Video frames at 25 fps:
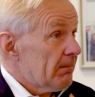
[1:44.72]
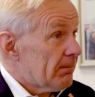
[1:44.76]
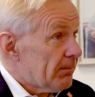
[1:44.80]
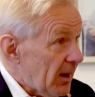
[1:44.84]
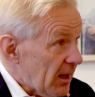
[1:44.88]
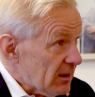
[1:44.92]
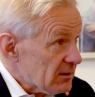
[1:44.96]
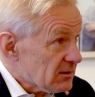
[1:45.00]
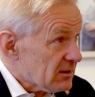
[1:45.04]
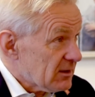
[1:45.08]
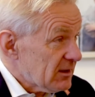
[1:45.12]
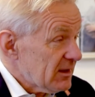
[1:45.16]

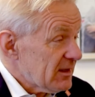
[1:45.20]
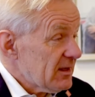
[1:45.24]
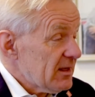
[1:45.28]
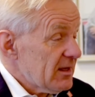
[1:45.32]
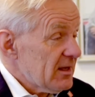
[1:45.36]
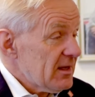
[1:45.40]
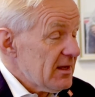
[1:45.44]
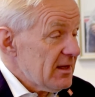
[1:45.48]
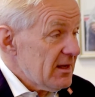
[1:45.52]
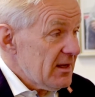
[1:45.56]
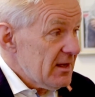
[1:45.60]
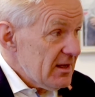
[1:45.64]
But
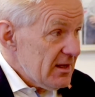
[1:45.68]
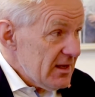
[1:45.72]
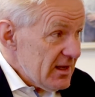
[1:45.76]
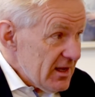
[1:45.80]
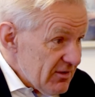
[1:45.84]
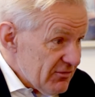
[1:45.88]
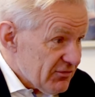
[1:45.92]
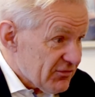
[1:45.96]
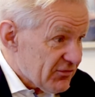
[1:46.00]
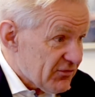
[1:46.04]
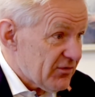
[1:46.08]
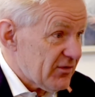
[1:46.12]

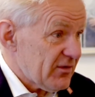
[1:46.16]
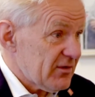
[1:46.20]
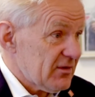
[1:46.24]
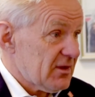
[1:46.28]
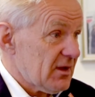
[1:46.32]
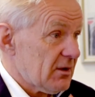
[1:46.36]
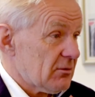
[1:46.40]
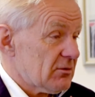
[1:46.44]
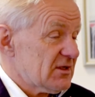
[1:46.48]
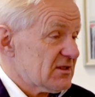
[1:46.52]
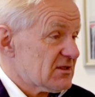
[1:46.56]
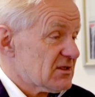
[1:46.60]
if
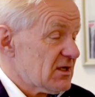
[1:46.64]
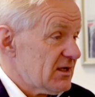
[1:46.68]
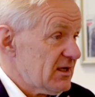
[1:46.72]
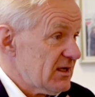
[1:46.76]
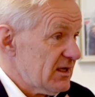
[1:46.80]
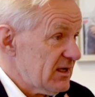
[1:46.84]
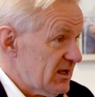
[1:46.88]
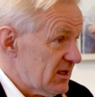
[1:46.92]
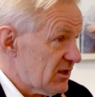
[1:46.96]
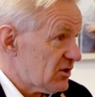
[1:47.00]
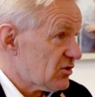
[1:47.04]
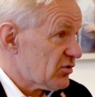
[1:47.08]
there is an
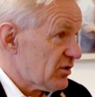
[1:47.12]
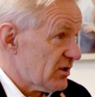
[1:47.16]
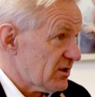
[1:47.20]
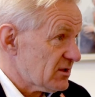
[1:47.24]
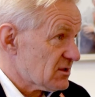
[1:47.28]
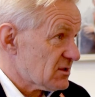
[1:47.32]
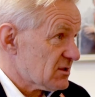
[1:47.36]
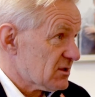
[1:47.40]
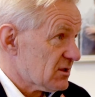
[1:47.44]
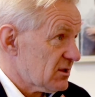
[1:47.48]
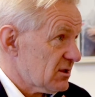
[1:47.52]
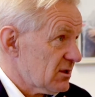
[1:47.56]

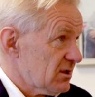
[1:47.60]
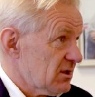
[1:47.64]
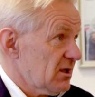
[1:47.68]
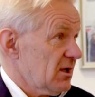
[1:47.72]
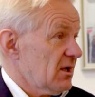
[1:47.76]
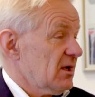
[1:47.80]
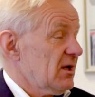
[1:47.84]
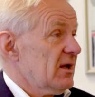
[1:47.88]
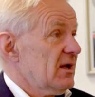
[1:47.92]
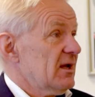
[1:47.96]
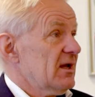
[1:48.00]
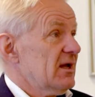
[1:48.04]
interest
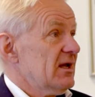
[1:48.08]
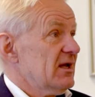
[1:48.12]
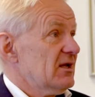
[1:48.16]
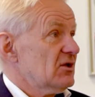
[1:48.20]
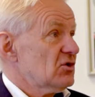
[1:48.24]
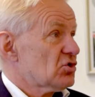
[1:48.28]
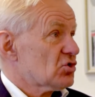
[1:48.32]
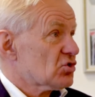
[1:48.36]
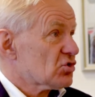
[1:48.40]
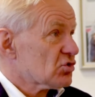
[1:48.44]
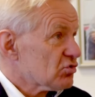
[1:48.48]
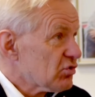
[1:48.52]

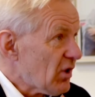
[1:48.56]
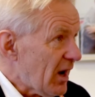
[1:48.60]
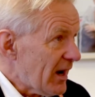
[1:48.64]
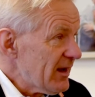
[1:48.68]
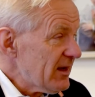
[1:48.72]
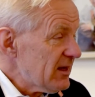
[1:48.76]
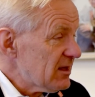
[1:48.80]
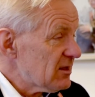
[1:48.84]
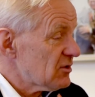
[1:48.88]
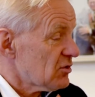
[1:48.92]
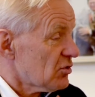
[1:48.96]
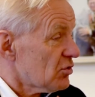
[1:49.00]
in
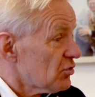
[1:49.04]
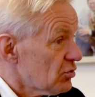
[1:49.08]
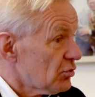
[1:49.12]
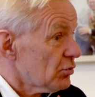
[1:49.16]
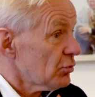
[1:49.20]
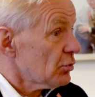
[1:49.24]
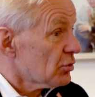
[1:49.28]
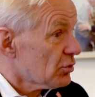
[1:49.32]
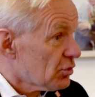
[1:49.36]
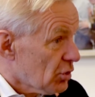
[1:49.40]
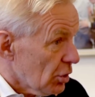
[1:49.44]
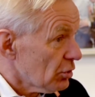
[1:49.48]
trying to
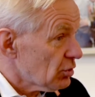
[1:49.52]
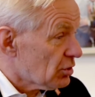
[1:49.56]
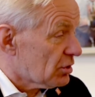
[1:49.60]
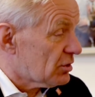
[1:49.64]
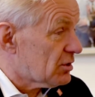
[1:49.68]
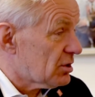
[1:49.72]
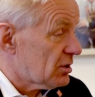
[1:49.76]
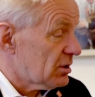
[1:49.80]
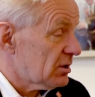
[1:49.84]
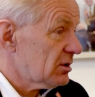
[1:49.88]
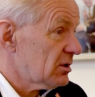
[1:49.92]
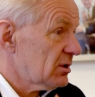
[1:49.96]
do
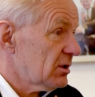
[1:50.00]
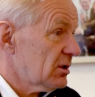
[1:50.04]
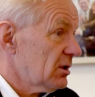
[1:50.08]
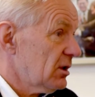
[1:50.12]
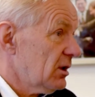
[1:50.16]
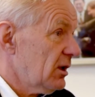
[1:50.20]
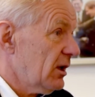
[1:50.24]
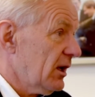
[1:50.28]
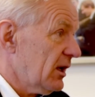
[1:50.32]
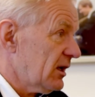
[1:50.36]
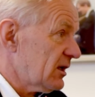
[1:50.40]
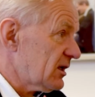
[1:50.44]
good
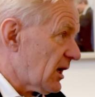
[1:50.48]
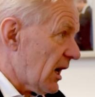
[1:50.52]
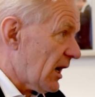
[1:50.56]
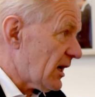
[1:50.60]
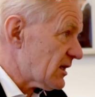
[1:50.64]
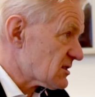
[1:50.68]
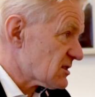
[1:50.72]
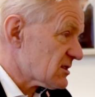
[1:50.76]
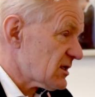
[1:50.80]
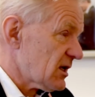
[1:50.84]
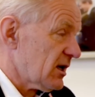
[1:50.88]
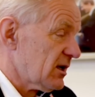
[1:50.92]
in
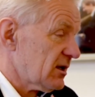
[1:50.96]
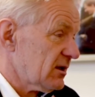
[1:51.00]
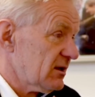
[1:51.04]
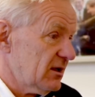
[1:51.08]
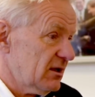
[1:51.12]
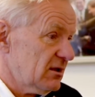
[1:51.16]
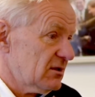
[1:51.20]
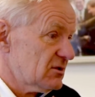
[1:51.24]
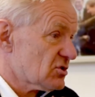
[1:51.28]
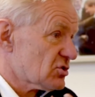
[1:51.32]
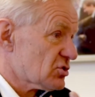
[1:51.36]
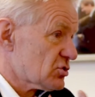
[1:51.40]
Gaza,
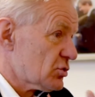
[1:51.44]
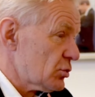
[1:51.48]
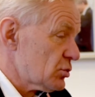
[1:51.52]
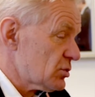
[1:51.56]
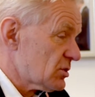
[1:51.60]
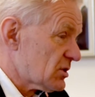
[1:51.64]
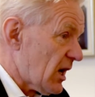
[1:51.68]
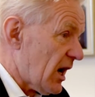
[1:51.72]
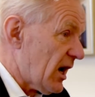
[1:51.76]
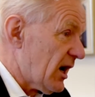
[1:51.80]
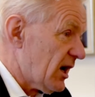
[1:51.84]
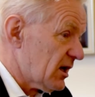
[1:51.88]
in
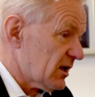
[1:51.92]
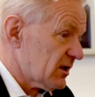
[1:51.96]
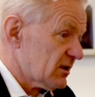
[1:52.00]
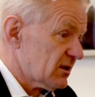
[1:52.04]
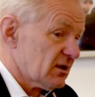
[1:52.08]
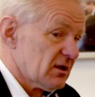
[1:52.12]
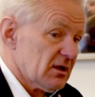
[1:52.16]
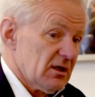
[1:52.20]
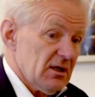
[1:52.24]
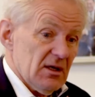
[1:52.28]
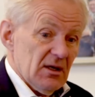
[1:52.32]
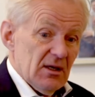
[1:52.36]

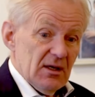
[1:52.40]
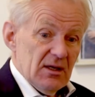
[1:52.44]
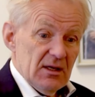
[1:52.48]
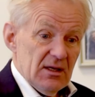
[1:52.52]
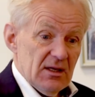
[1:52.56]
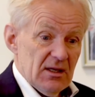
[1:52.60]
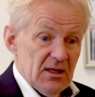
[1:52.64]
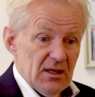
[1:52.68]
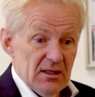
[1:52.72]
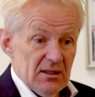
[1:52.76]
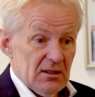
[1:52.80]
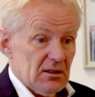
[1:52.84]
Sudan,
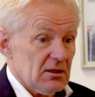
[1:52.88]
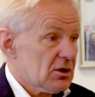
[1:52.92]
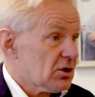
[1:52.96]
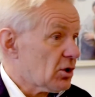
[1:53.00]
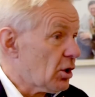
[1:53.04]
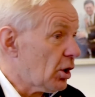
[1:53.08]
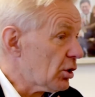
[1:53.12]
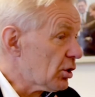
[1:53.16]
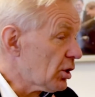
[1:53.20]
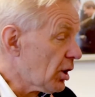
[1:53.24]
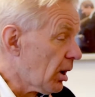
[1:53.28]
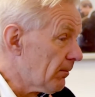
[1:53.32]
in
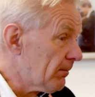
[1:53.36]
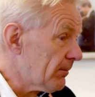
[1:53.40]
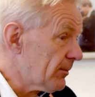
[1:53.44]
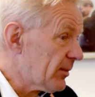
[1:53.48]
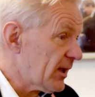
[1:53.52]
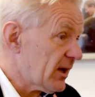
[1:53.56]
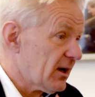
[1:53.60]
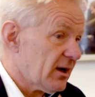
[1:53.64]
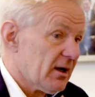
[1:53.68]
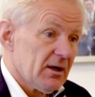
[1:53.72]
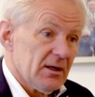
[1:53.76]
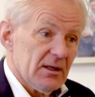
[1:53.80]

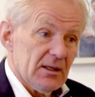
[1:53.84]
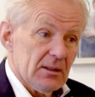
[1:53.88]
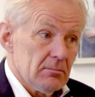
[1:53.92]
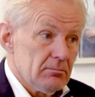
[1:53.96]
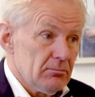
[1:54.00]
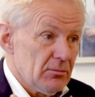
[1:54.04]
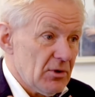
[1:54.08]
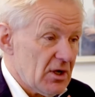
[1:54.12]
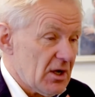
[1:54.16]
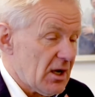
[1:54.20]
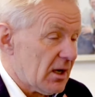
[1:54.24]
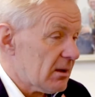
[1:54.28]
Colombia,
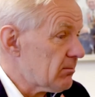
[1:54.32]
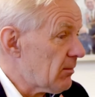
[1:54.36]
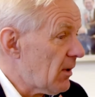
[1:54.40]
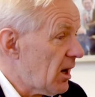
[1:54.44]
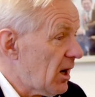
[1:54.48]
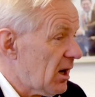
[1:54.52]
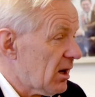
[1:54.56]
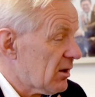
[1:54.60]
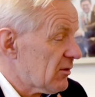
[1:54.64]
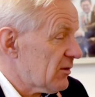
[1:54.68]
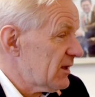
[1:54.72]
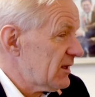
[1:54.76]
in
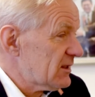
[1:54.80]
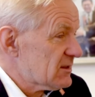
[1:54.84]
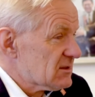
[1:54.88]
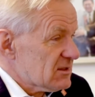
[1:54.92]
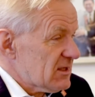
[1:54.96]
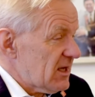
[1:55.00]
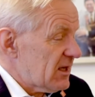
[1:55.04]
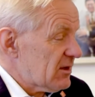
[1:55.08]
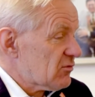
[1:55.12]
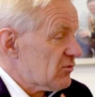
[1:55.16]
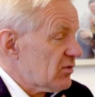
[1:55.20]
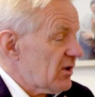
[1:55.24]
Myanmar,
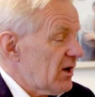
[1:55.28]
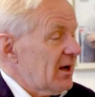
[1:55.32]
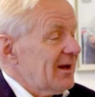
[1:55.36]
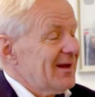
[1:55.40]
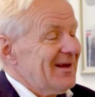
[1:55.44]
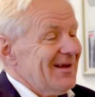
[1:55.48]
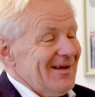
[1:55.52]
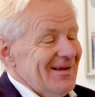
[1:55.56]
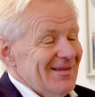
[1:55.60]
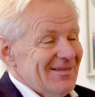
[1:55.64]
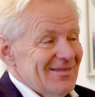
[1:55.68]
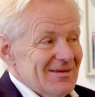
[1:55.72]
etc.,
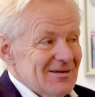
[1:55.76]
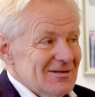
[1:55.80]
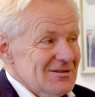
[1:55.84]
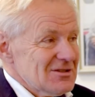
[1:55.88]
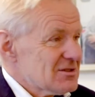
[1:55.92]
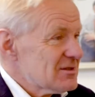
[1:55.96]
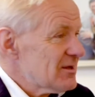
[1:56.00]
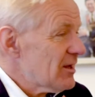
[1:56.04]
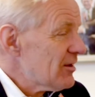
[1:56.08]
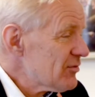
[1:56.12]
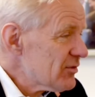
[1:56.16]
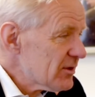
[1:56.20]
there
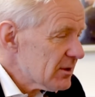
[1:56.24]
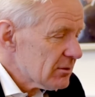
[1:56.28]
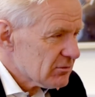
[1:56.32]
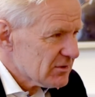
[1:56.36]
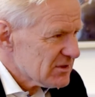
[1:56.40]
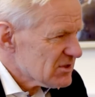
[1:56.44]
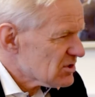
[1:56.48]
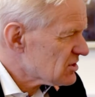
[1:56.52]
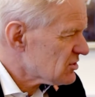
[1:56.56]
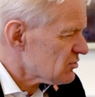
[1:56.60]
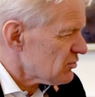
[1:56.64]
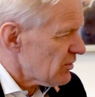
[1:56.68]
is nothing
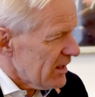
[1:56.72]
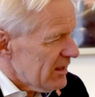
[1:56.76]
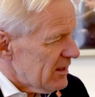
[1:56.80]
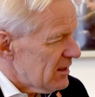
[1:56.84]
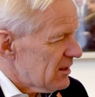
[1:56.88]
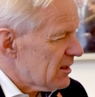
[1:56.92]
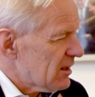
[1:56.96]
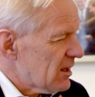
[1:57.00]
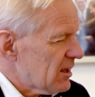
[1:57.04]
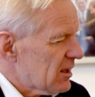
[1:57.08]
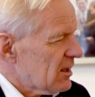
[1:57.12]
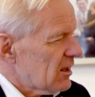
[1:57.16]

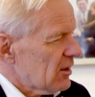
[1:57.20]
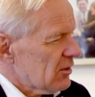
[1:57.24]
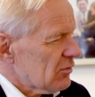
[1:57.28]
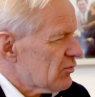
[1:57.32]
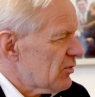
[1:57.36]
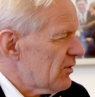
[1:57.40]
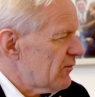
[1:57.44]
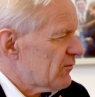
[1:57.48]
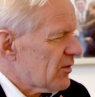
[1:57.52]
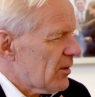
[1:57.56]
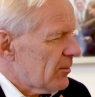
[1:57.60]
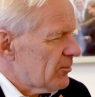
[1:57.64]
restraining a
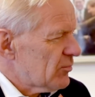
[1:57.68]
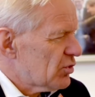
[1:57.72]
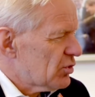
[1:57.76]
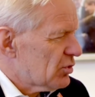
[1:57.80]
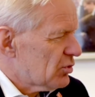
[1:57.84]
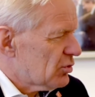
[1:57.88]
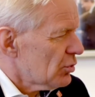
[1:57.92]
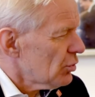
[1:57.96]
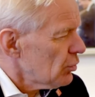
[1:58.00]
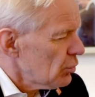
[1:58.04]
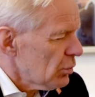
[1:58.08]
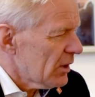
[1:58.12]
country from
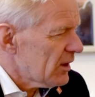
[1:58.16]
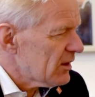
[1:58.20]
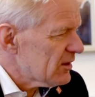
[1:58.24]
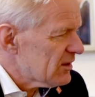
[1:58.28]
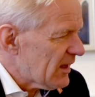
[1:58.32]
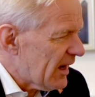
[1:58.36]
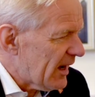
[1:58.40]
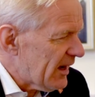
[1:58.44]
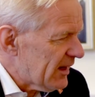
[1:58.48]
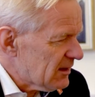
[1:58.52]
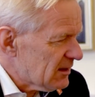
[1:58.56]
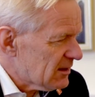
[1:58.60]
doing
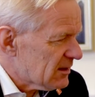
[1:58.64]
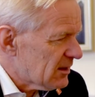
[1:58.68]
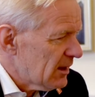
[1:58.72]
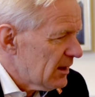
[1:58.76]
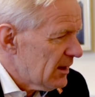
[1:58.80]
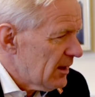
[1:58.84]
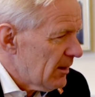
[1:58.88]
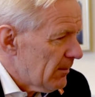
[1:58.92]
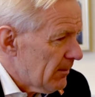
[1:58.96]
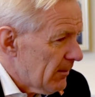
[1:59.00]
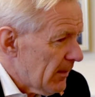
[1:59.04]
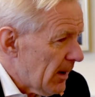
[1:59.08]
that
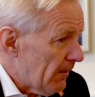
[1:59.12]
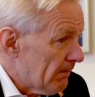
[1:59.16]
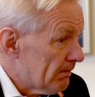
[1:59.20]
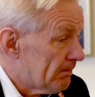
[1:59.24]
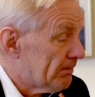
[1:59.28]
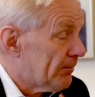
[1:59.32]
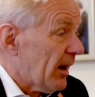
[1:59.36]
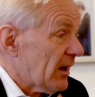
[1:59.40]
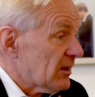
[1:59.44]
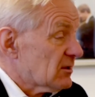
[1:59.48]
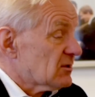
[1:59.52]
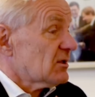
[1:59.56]

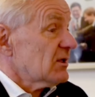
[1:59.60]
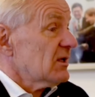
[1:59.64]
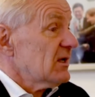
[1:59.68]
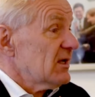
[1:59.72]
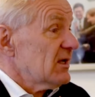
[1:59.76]
but